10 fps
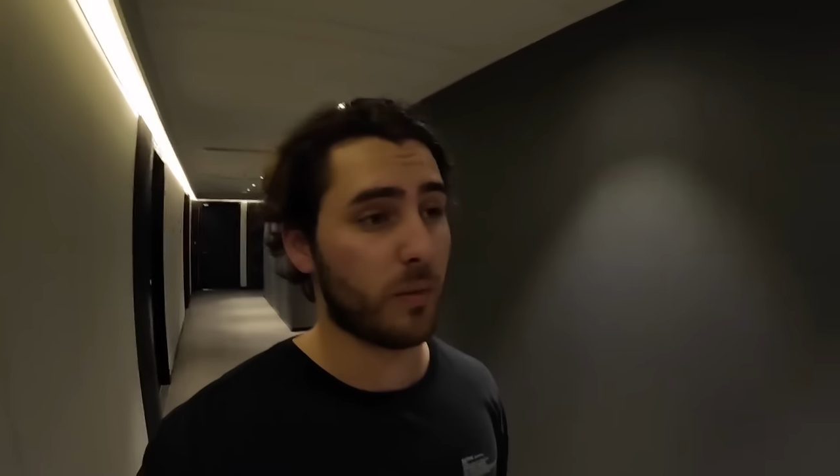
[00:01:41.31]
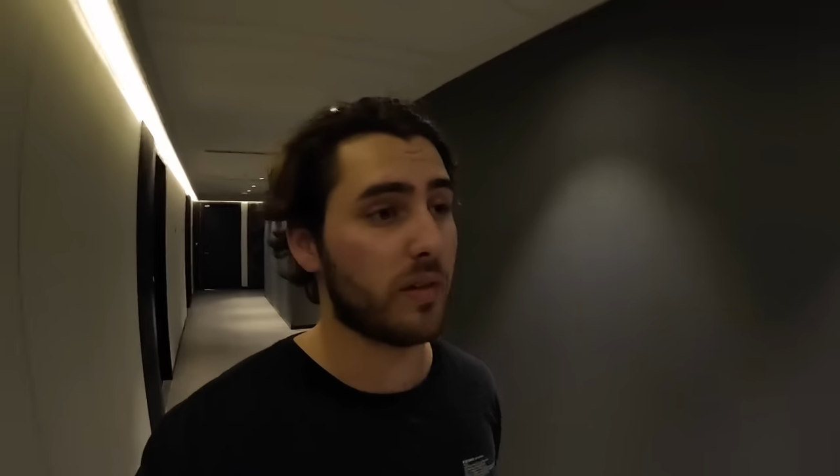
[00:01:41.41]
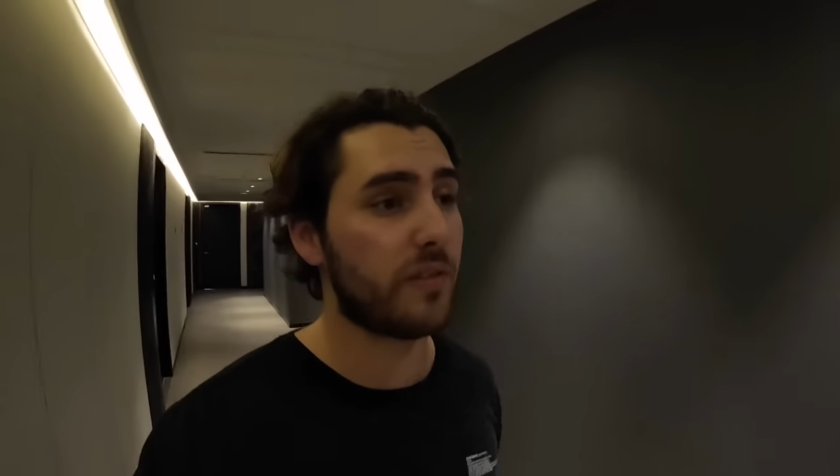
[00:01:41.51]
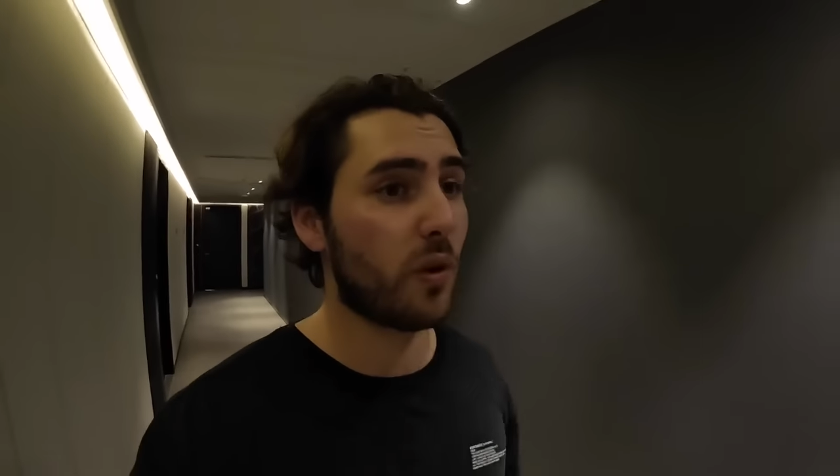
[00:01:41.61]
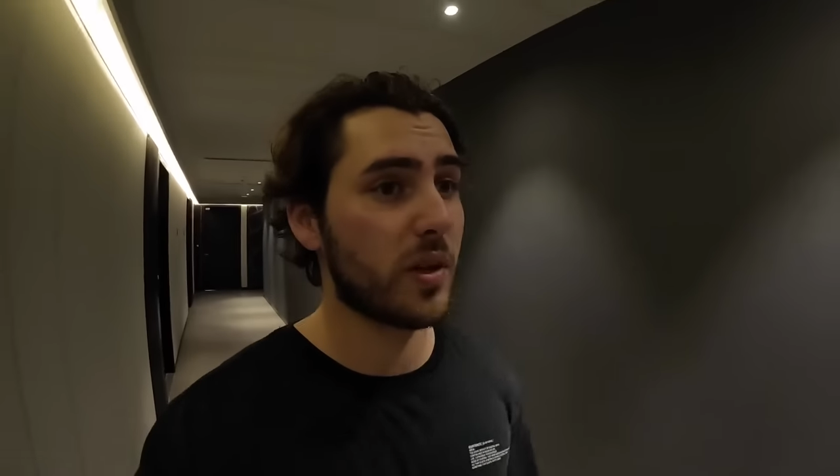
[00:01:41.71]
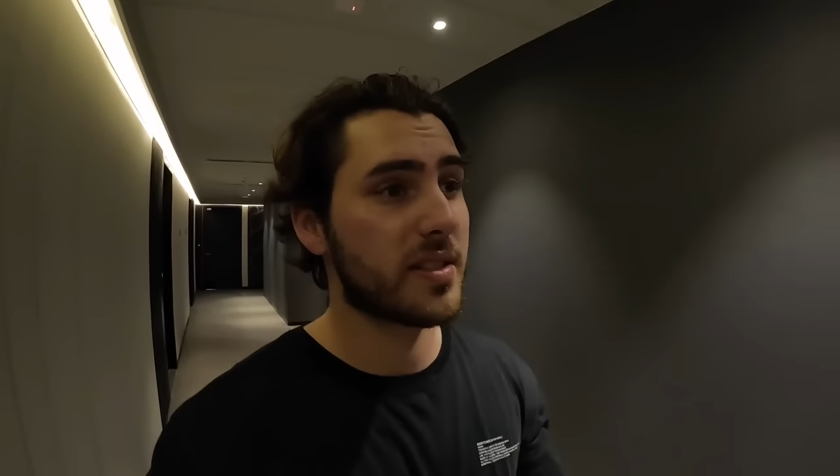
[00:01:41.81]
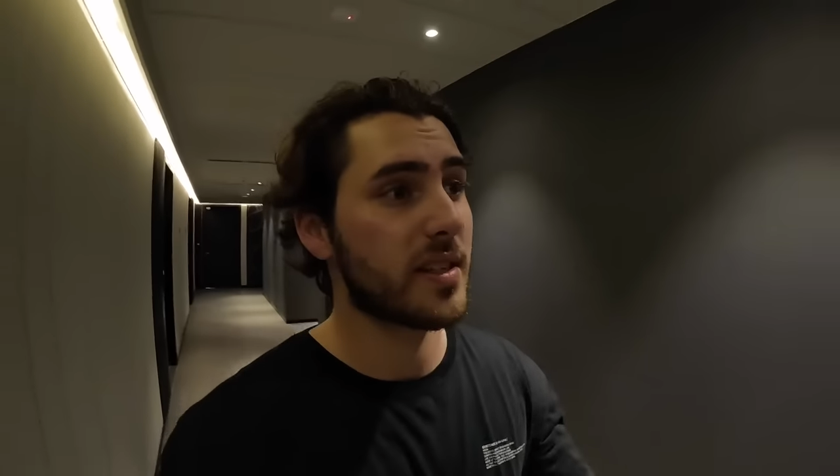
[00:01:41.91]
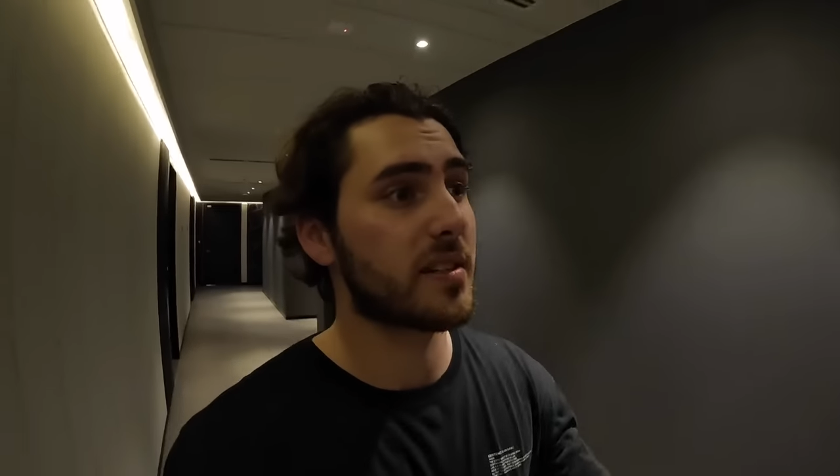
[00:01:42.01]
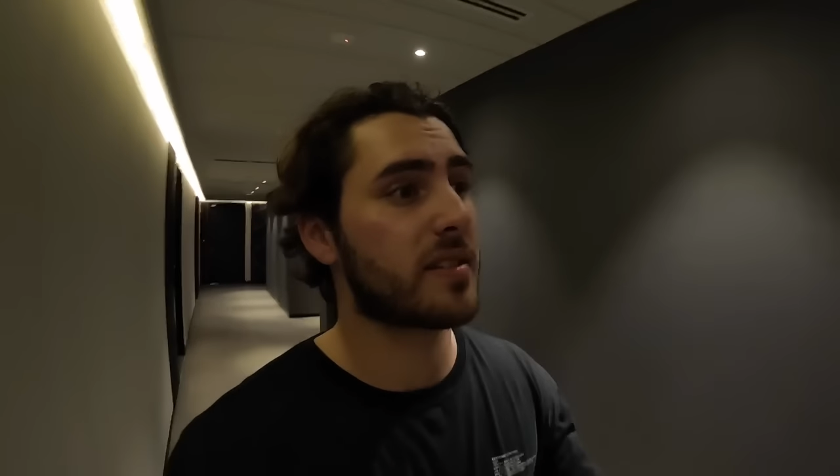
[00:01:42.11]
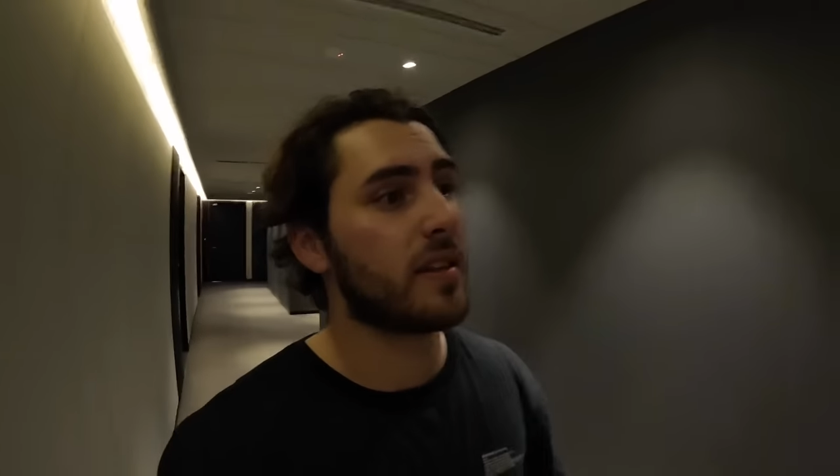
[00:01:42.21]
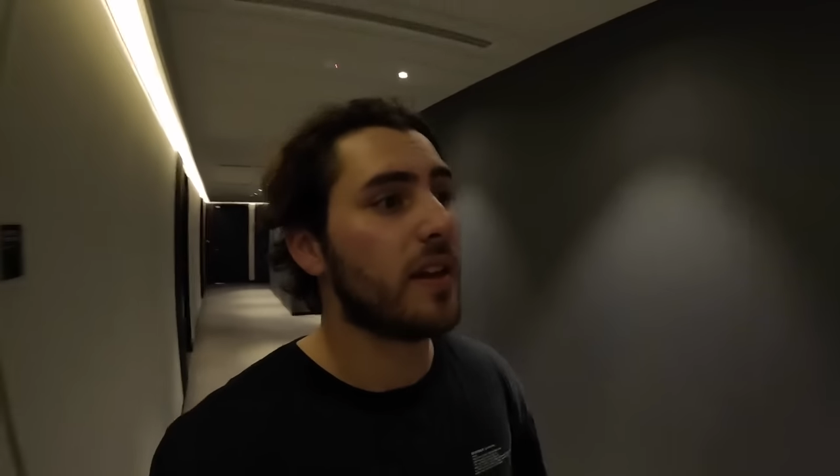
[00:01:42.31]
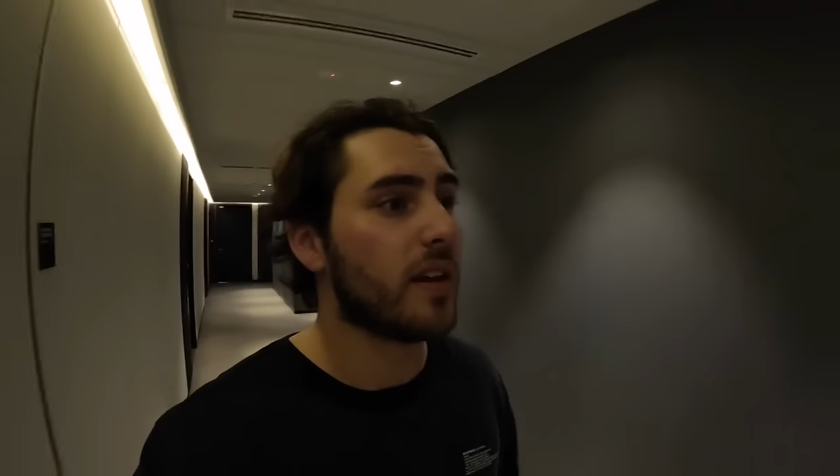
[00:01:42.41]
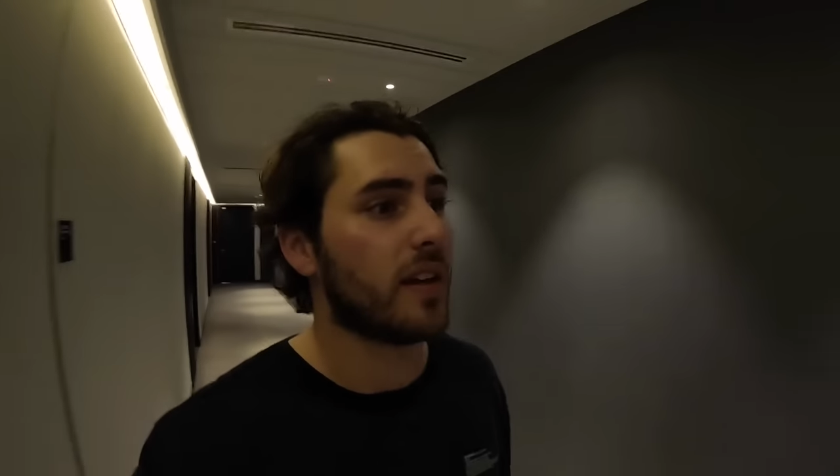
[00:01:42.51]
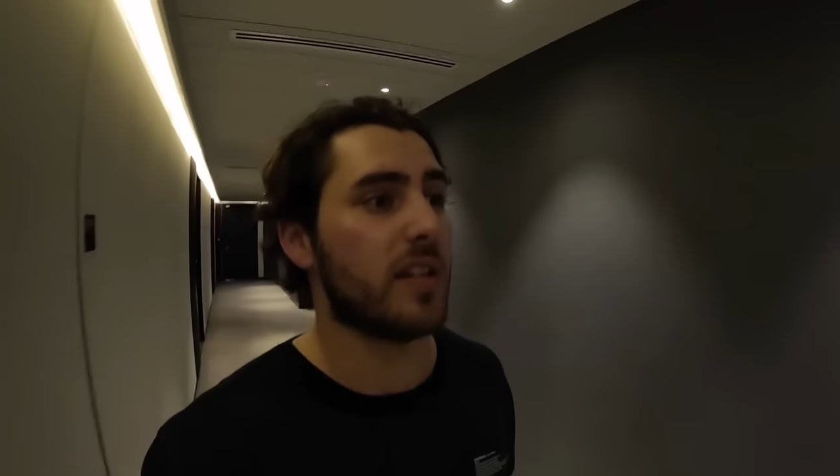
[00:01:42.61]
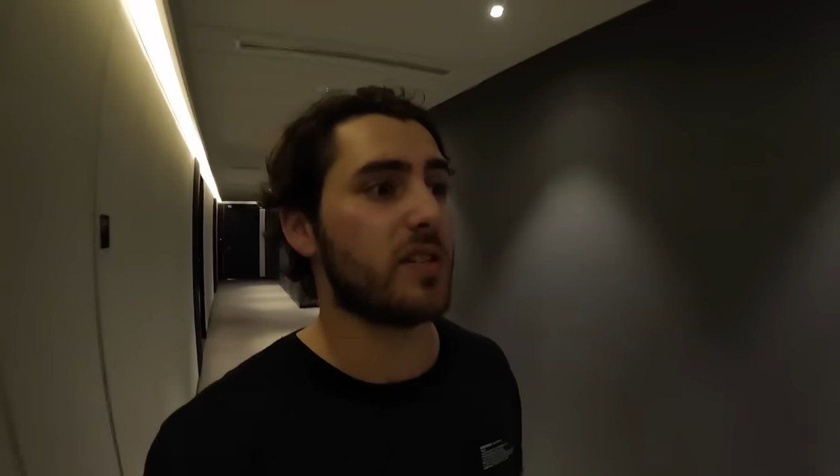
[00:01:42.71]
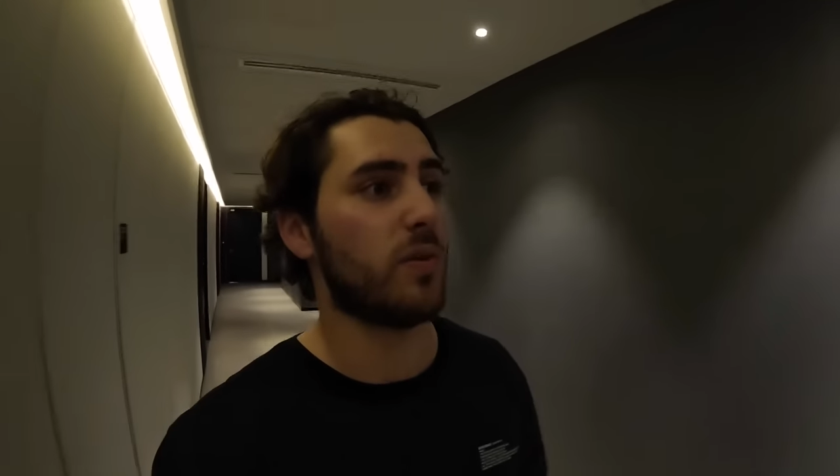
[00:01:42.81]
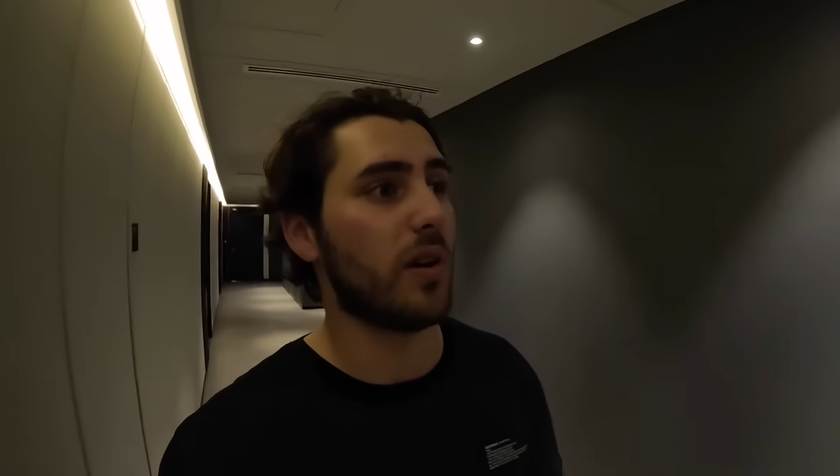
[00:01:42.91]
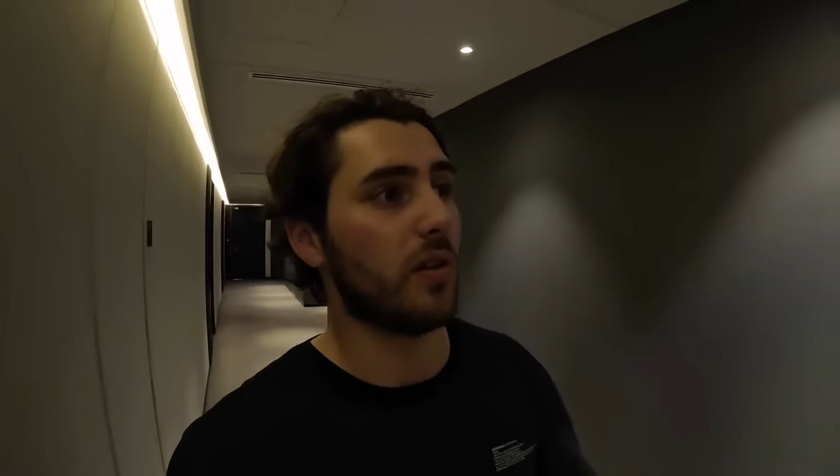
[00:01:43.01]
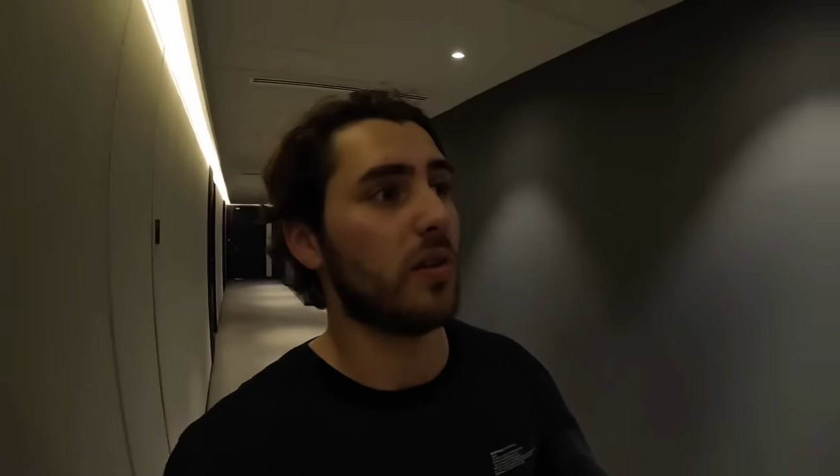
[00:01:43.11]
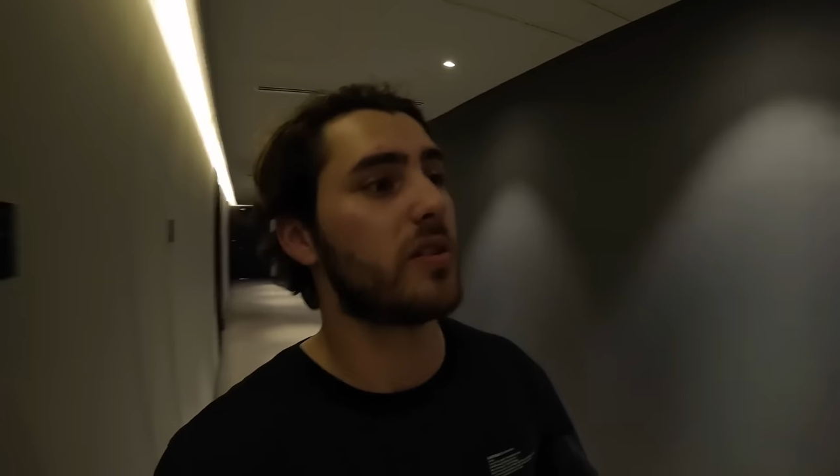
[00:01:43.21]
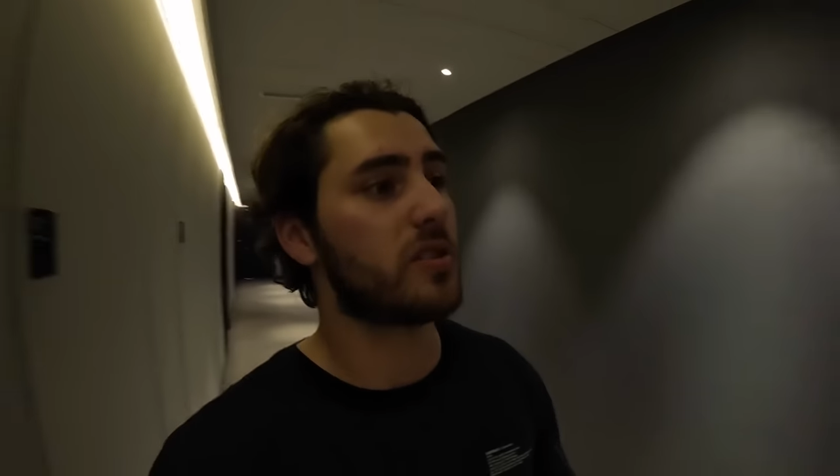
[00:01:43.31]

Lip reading: I'm on 46 as well.